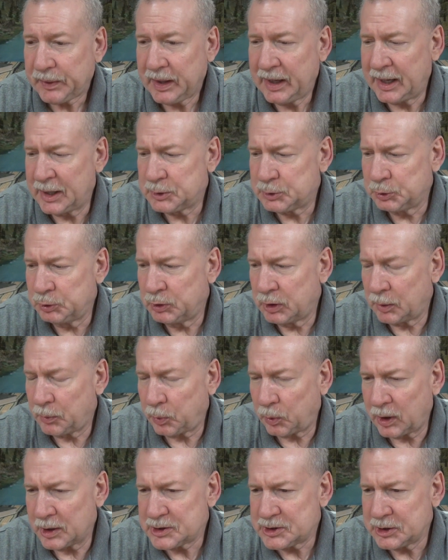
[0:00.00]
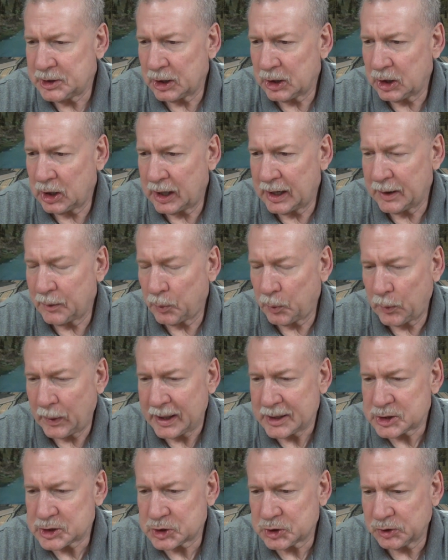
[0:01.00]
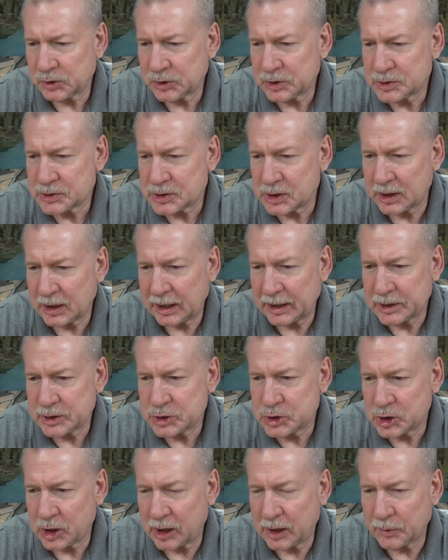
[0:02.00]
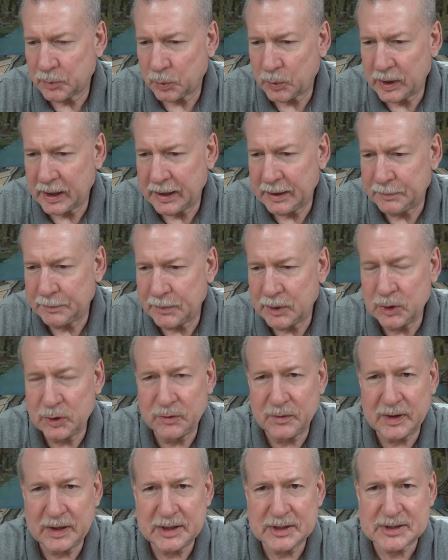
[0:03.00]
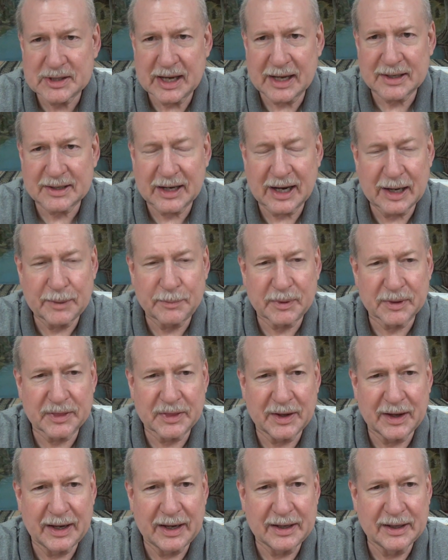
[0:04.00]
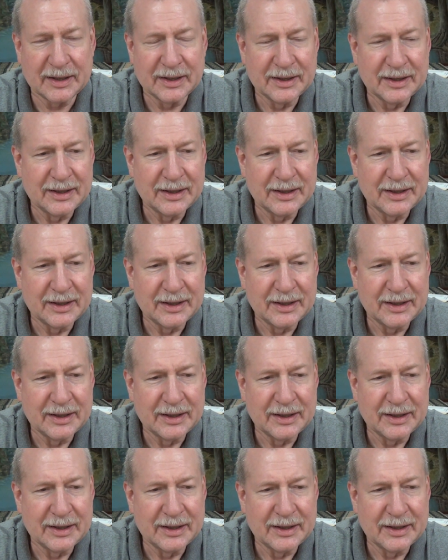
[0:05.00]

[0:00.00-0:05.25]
I grew up watching a lot of westerns, a lot of John Wayne movies, that type of thing.